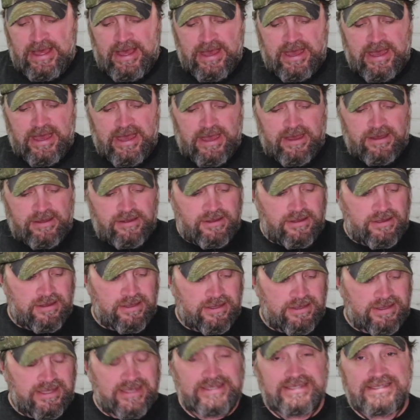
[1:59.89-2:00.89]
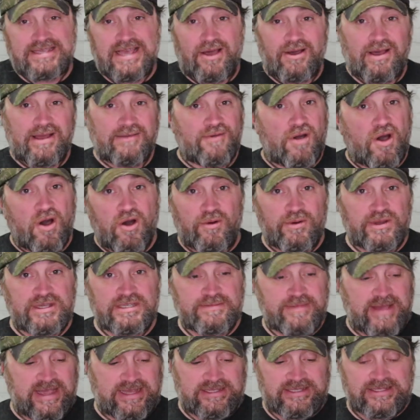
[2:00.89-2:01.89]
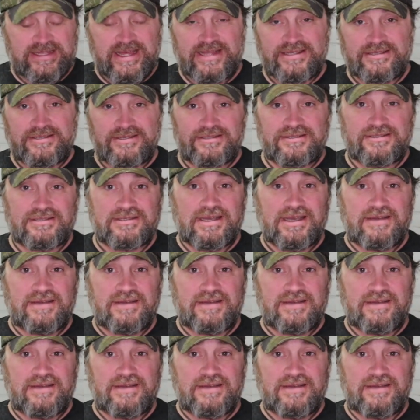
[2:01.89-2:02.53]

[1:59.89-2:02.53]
Uh, this is how I've always made stencils.